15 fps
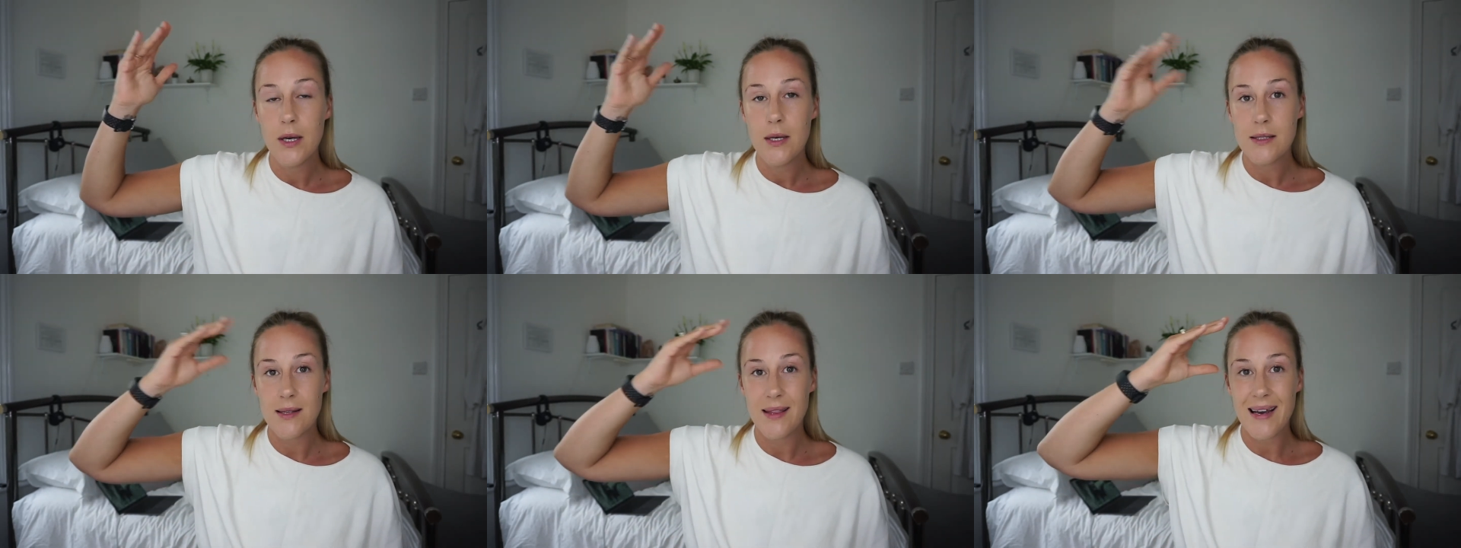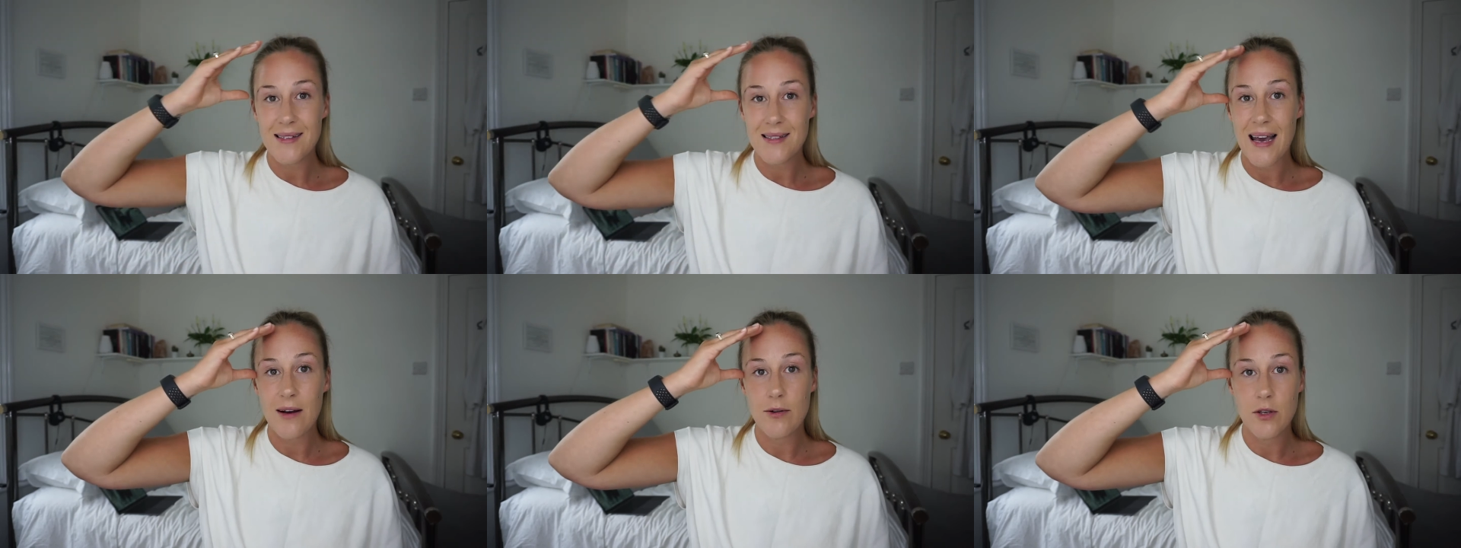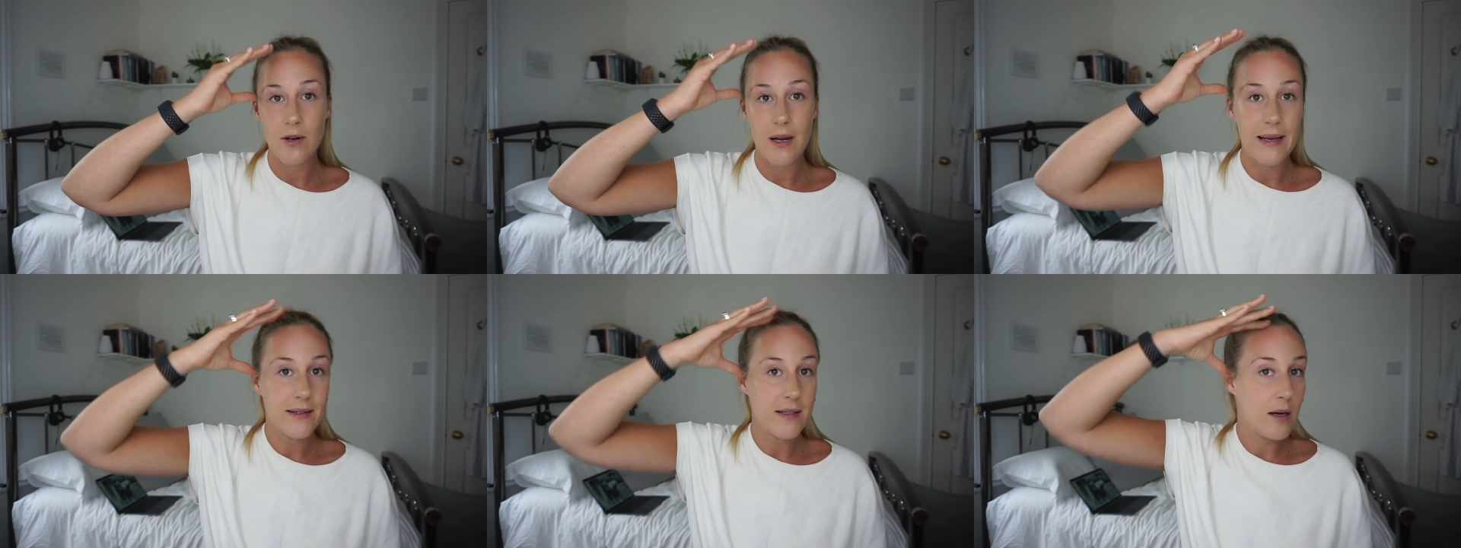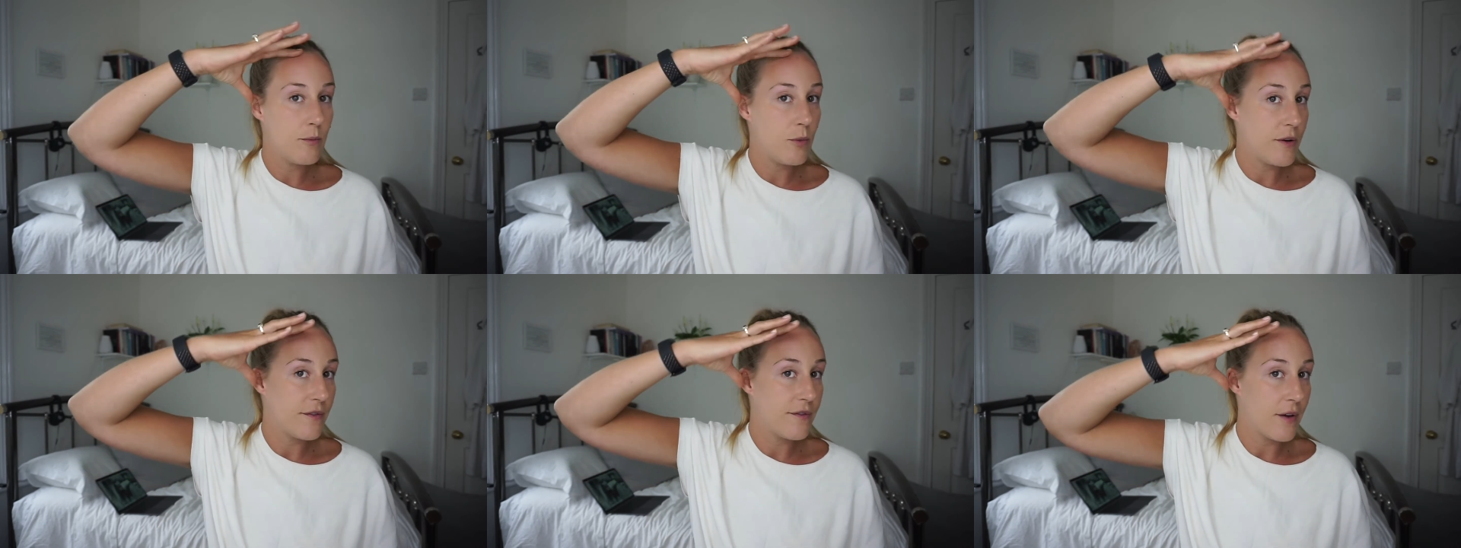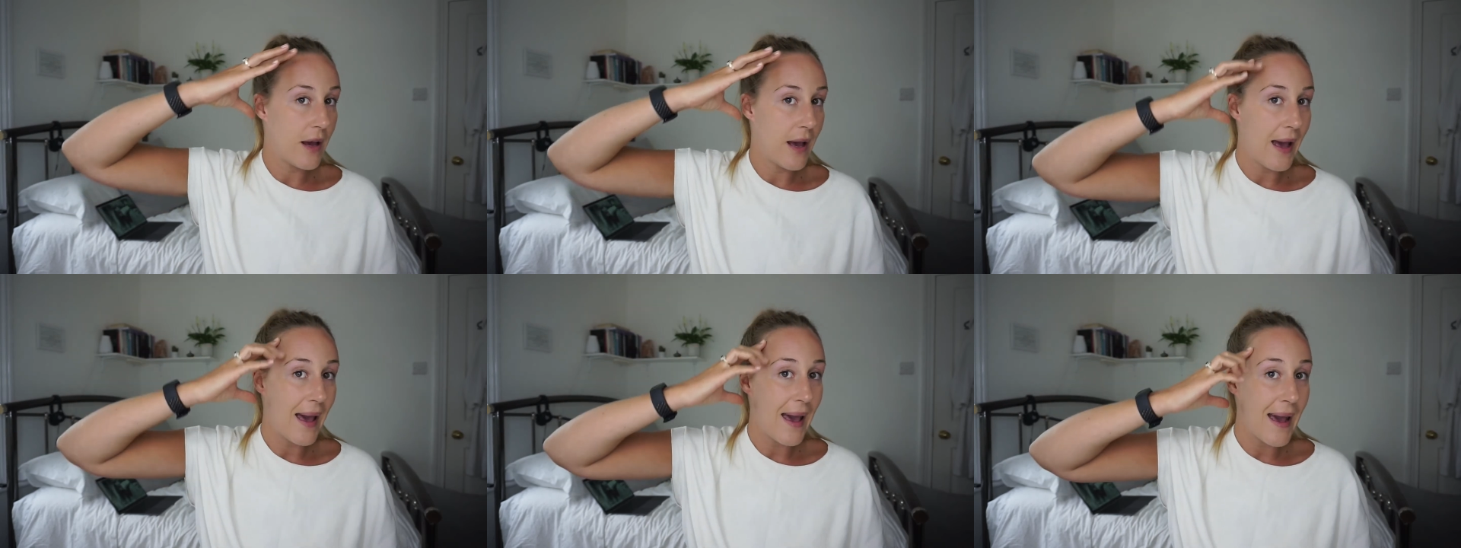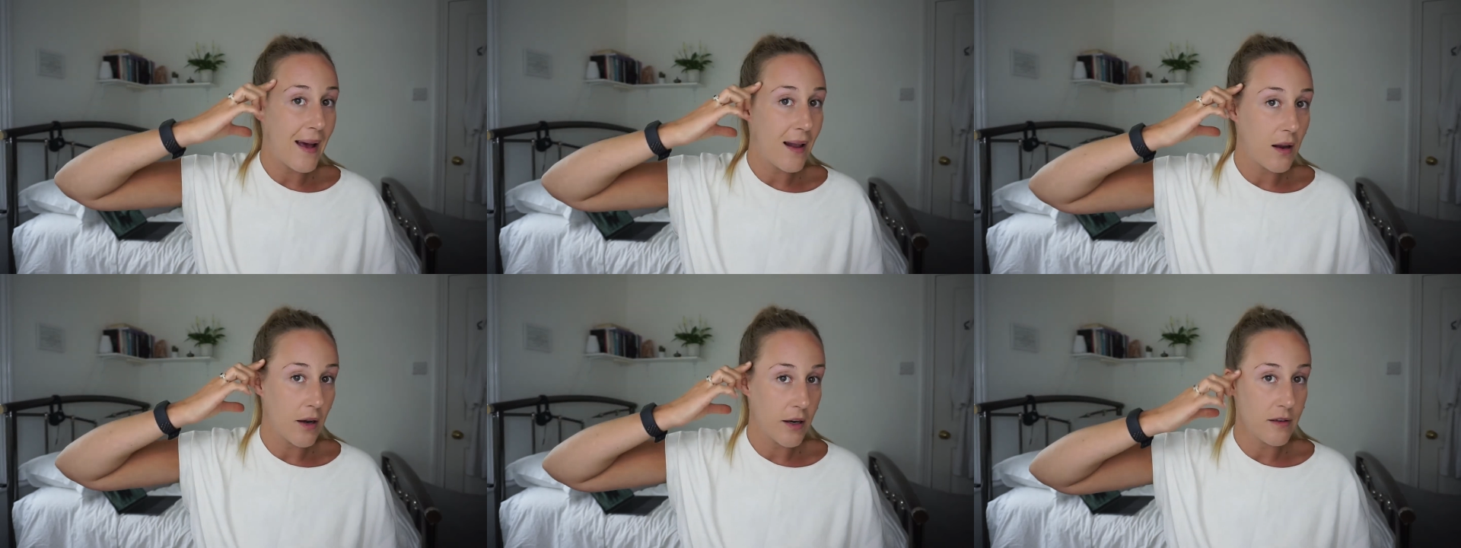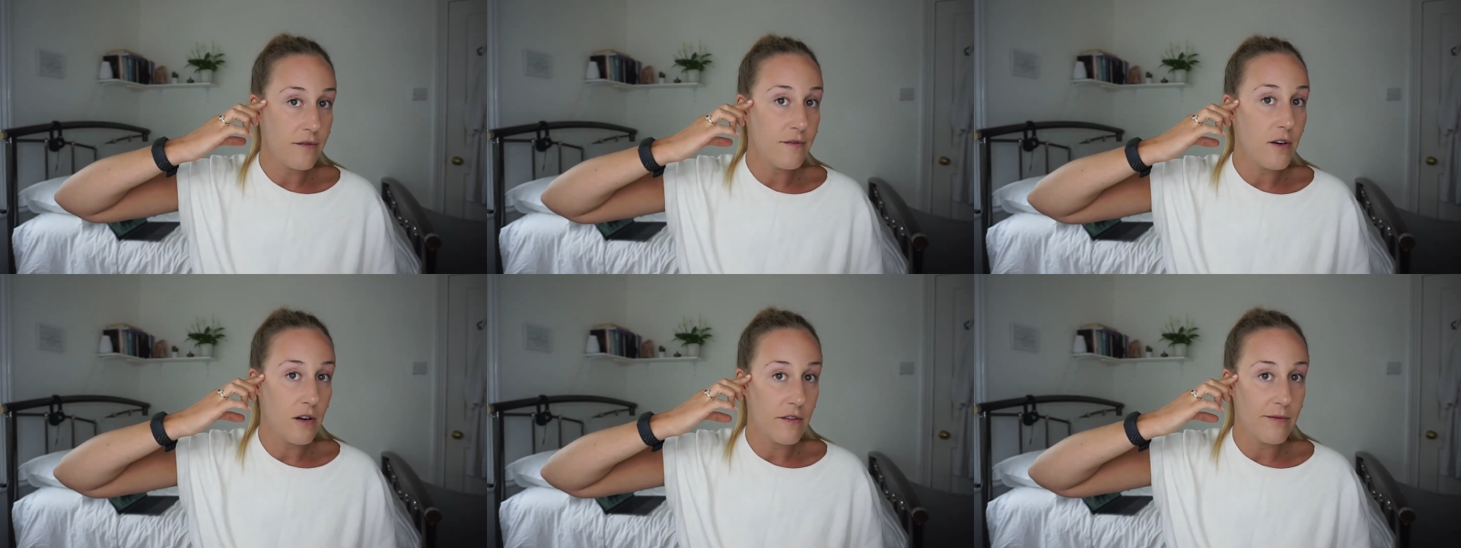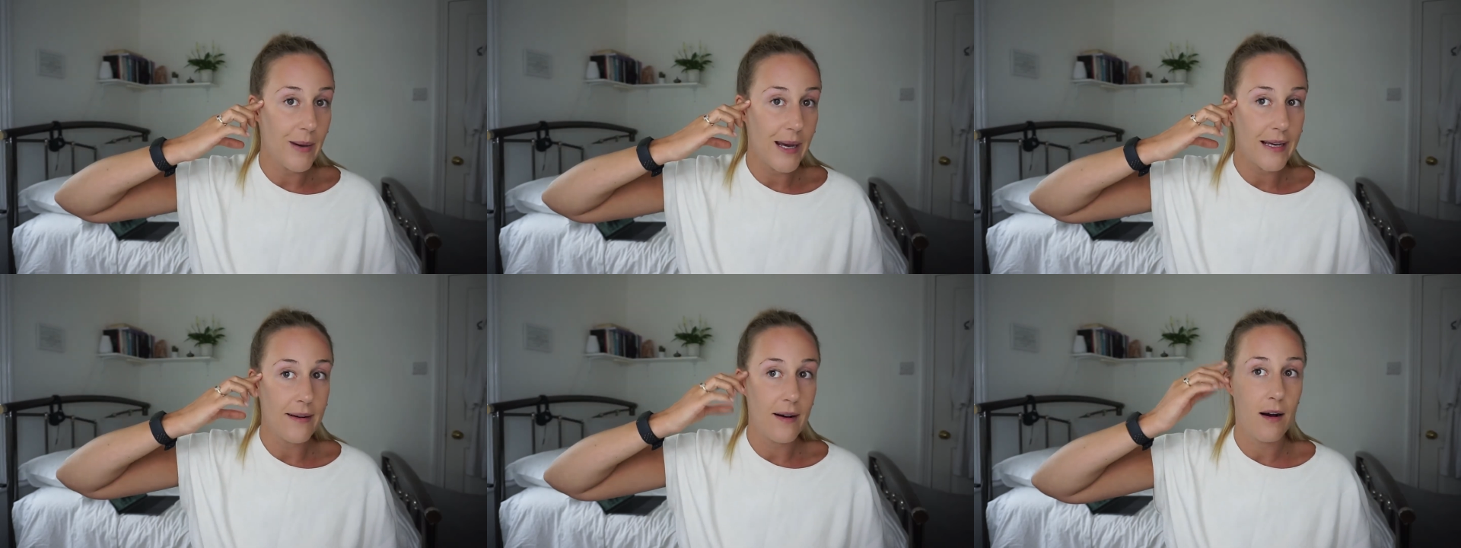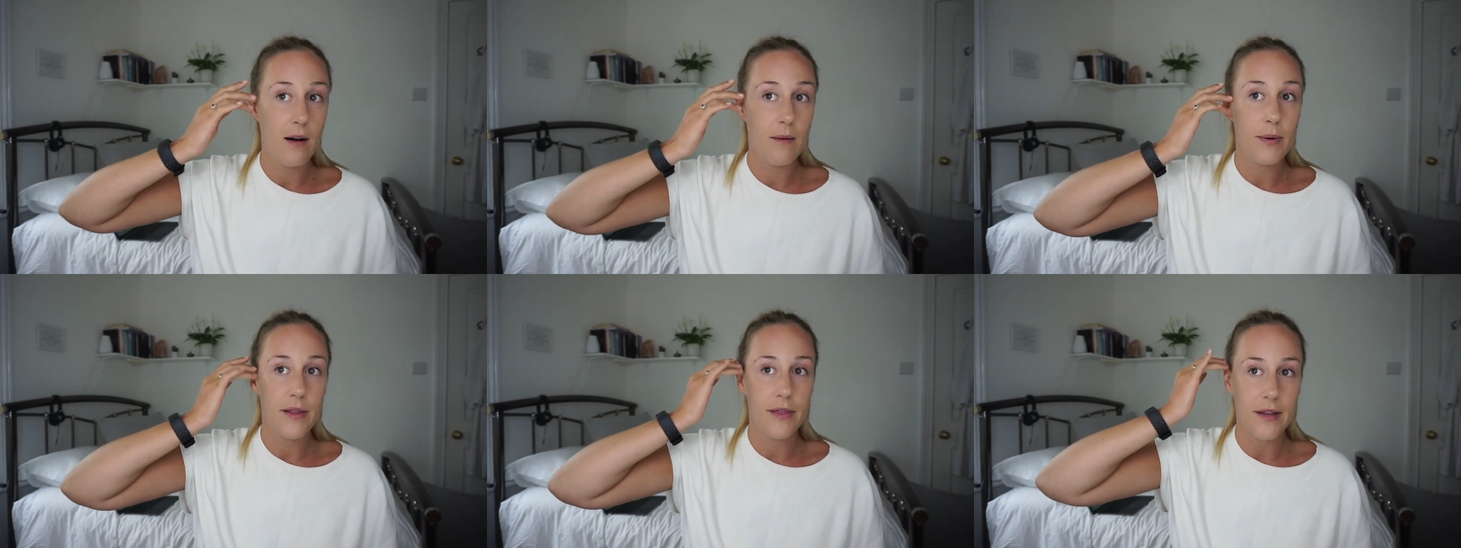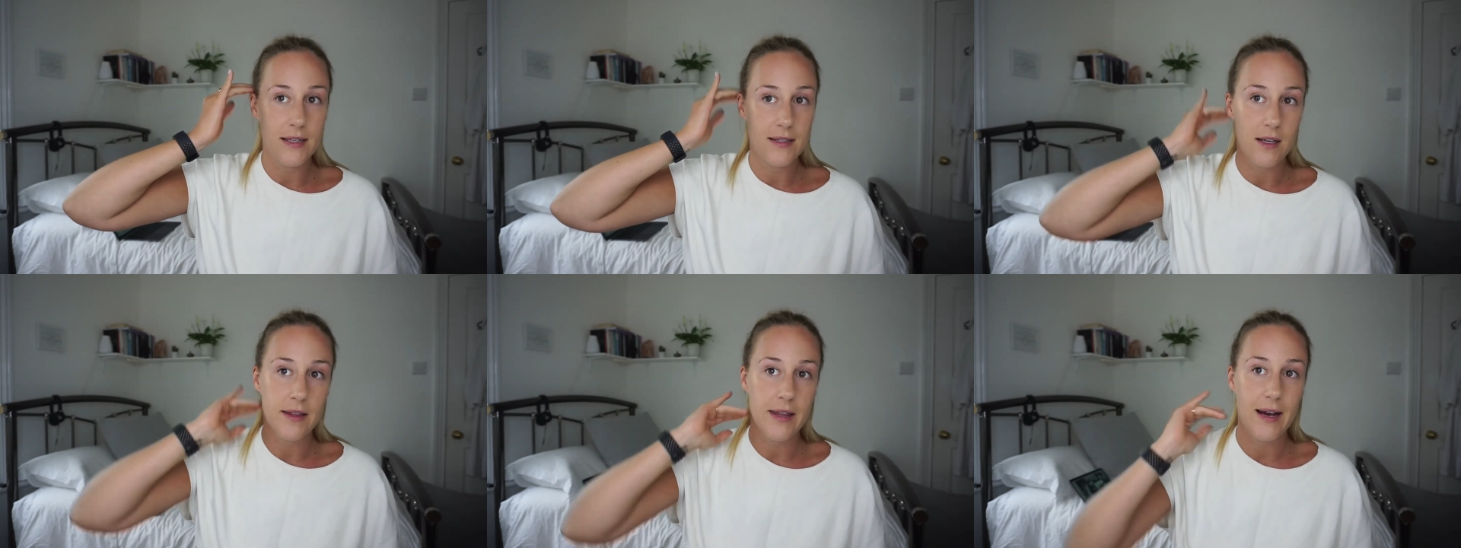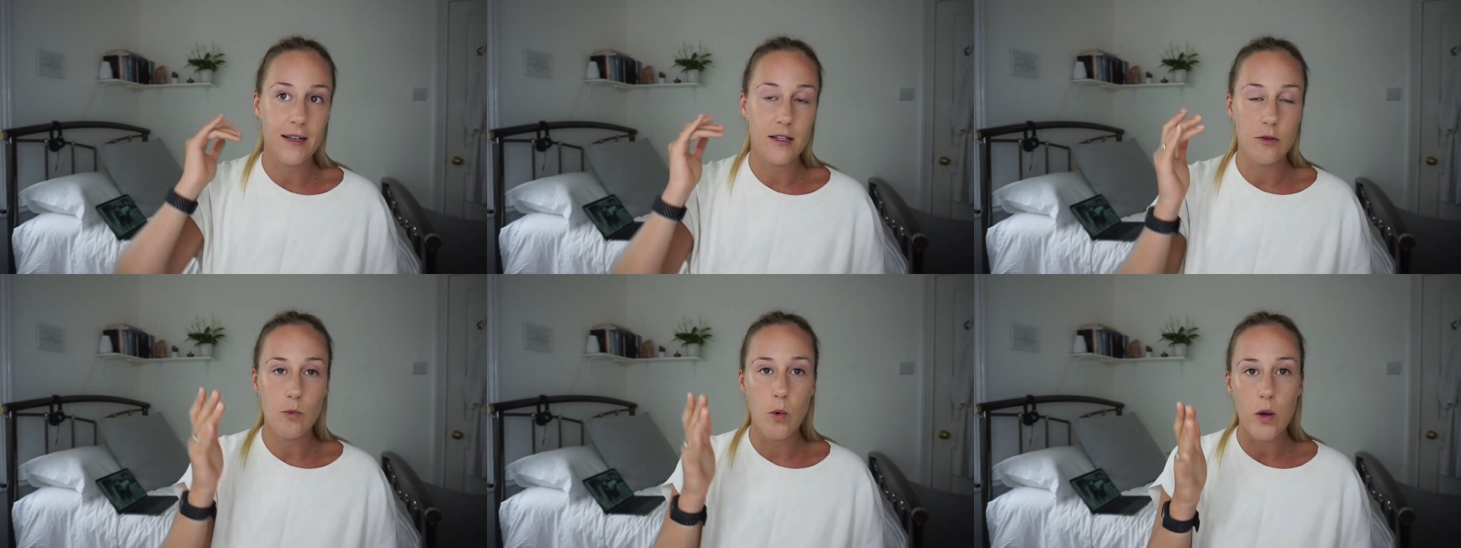So that's how you'll end up with a hairline full of makeup and things like that. And you